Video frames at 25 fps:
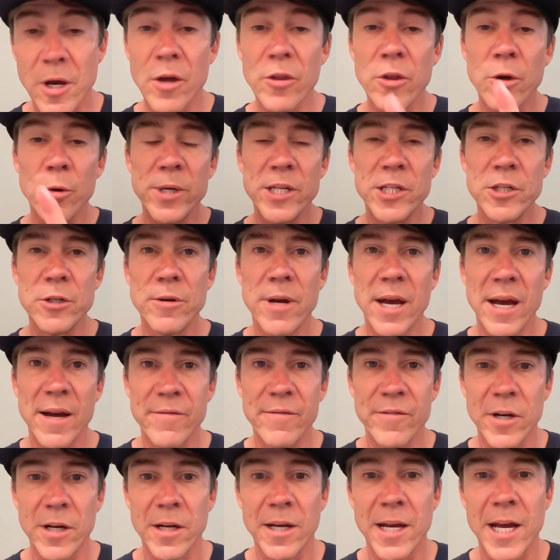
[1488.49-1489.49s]
Although we do
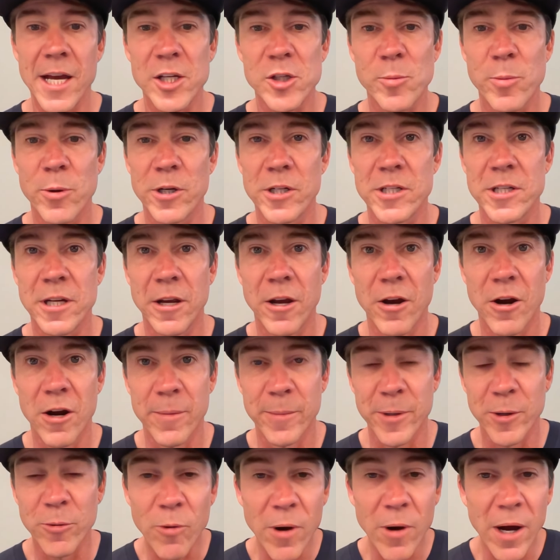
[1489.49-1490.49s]
have an export to
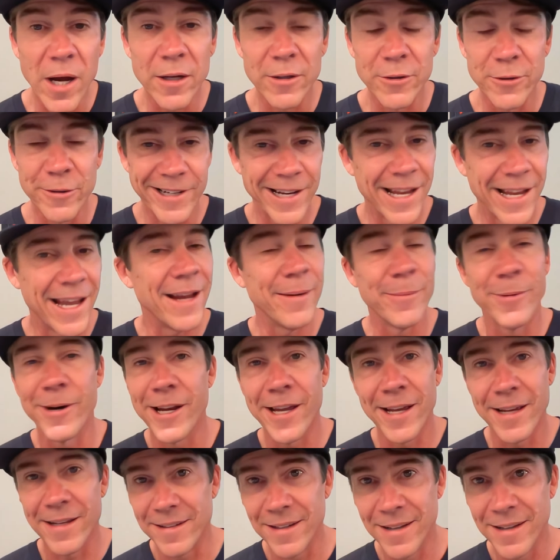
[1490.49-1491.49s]
Garmin Wahoo and
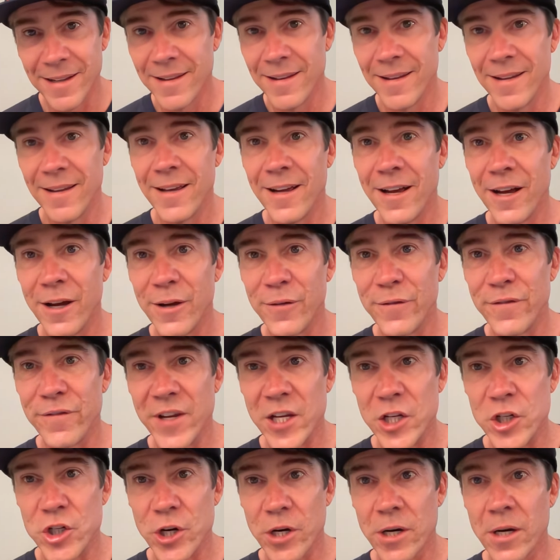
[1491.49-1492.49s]
Hammerhead
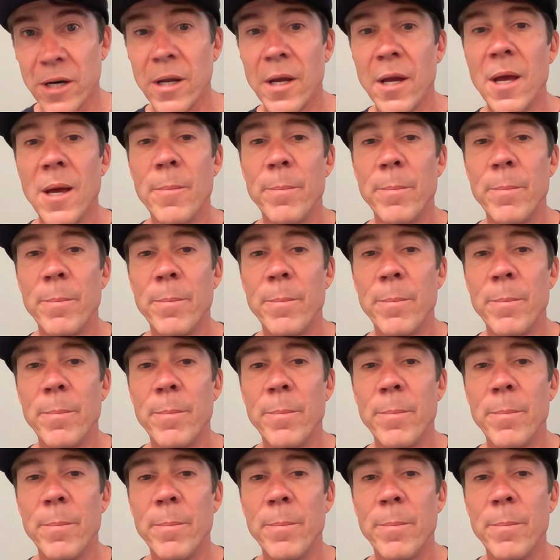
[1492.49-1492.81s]
feature.